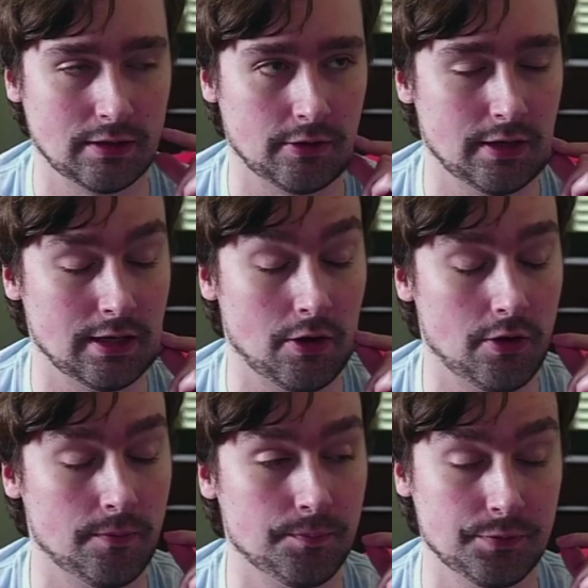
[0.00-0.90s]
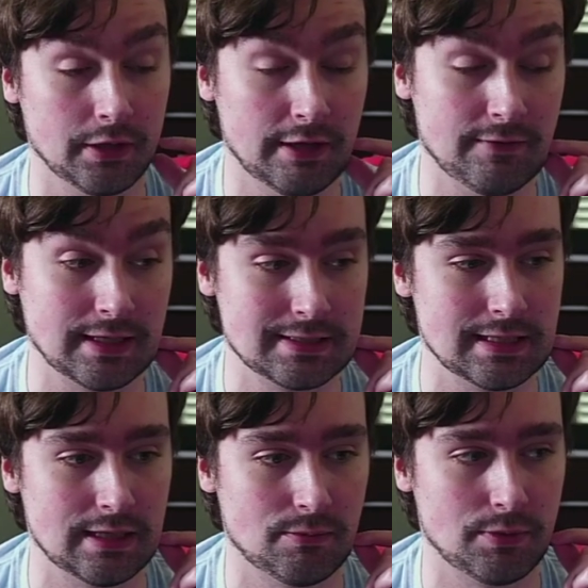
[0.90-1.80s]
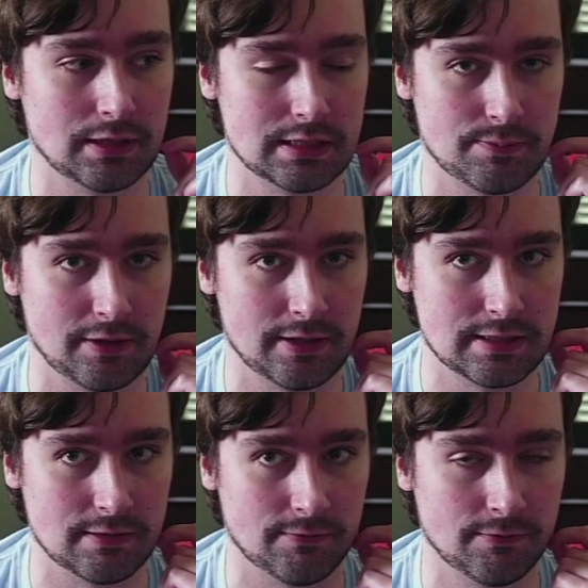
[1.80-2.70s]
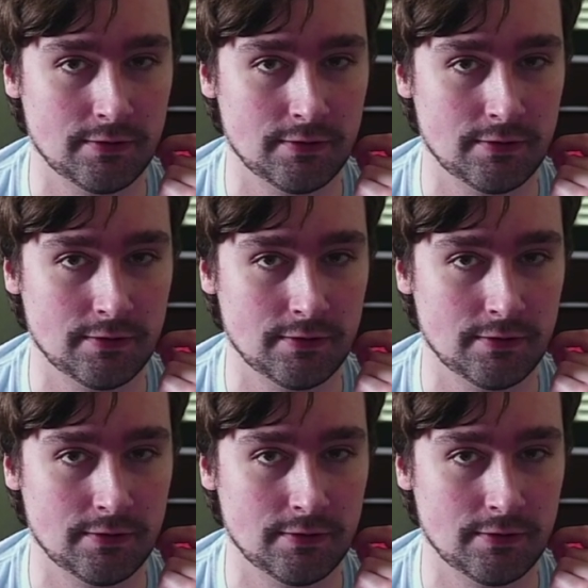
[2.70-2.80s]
or not all living Sith, but the spirits of